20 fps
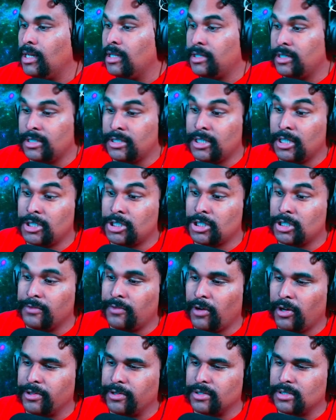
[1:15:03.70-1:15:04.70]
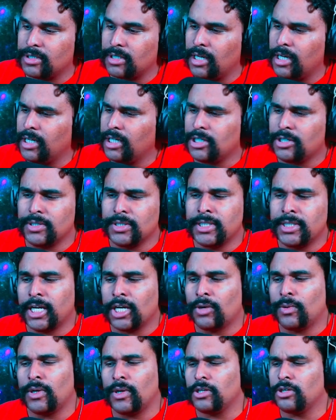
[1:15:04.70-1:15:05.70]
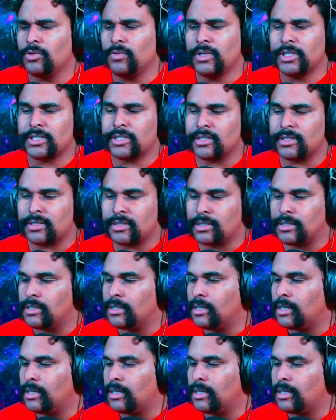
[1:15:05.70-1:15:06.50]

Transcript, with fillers: The intention of others could not quell her wishes.